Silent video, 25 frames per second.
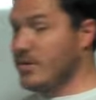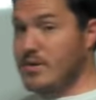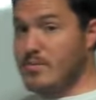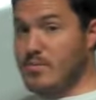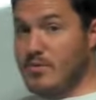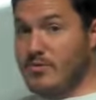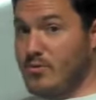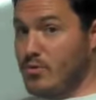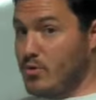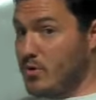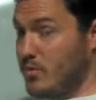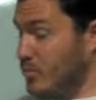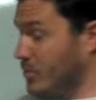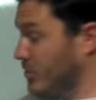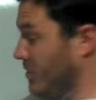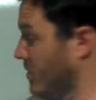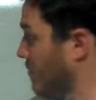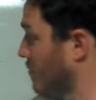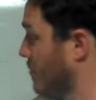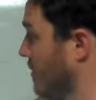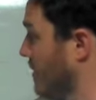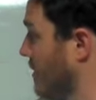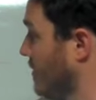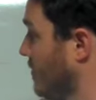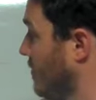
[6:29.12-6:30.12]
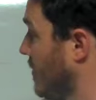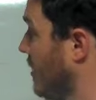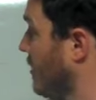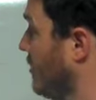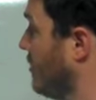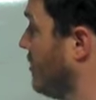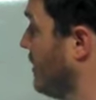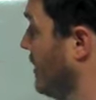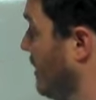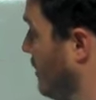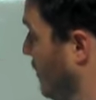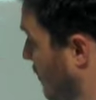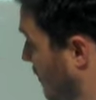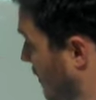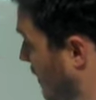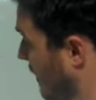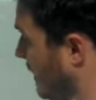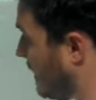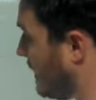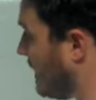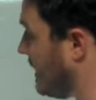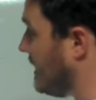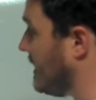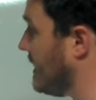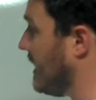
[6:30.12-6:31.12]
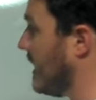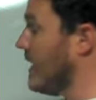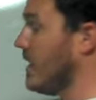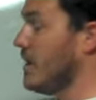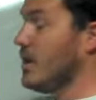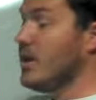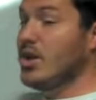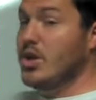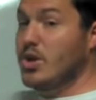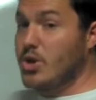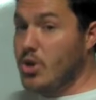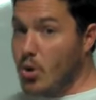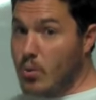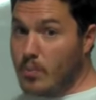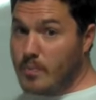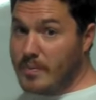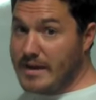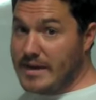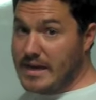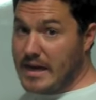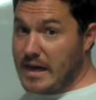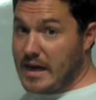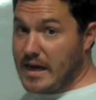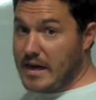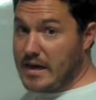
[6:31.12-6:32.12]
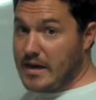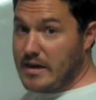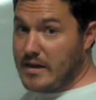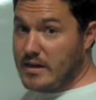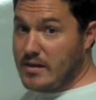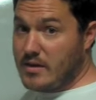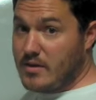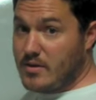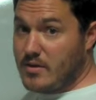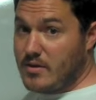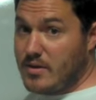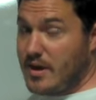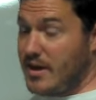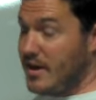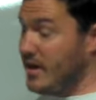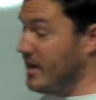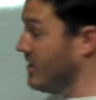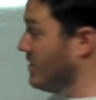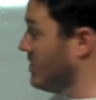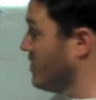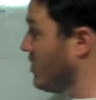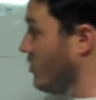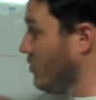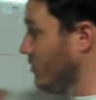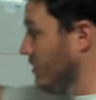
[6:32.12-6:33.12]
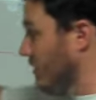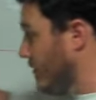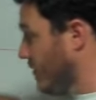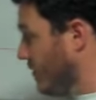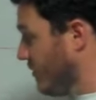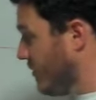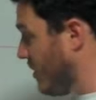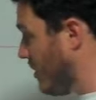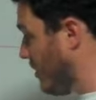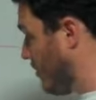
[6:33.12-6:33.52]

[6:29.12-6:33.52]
did before, put the B up underneath and nida, no nida. Okay, and it's only for the